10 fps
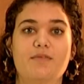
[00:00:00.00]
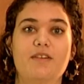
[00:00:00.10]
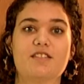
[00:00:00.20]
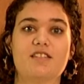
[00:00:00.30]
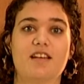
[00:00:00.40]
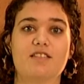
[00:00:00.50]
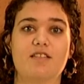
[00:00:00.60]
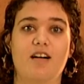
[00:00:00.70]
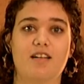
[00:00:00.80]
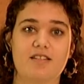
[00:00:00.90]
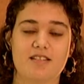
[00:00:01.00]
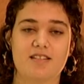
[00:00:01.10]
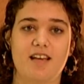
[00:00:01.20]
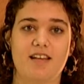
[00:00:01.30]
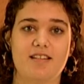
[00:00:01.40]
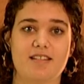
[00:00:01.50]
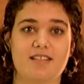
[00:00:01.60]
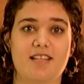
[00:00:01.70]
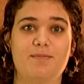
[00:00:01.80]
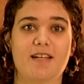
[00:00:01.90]
French National Honor Society is
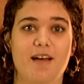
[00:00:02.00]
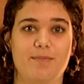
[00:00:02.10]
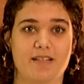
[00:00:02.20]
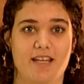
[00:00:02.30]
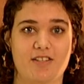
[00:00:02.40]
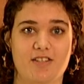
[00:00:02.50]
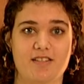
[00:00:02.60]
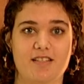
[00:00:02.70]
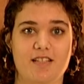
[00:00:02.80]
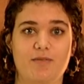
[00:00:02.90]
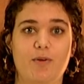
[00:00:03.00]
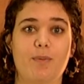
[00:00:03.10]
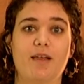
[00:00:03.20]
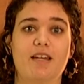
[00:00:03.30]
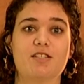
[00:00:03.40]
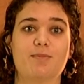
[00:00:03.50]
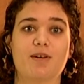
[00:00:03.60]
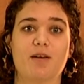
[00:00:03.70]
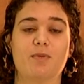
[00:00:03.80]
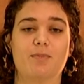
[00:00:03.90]
accepting applications. If you are planning to
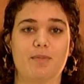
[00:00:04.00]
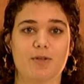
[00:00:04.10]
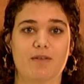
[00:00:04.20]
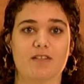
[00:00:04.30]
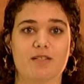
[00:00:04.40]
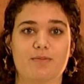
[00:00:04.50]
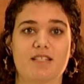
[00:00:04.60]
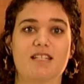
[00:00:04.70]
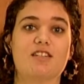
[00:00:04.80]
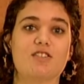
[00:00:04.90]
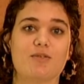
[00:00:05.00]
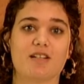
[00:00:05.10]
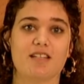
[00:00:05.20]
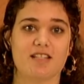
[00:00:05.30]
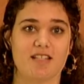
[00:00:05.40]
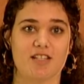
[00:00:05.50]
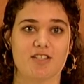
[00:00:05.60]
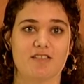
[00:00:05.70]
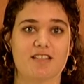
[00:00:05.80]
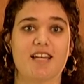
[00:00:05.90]
become a member of this prestigious
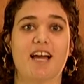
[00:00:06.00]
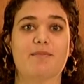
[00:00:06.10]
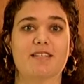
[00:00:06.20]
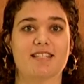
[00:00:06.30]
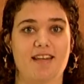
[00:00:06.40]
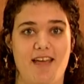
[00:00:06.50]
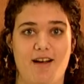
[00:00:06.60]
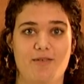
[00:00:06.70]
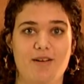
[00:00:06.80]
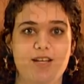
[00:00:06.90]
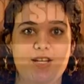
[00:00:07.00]
organization, the time is now.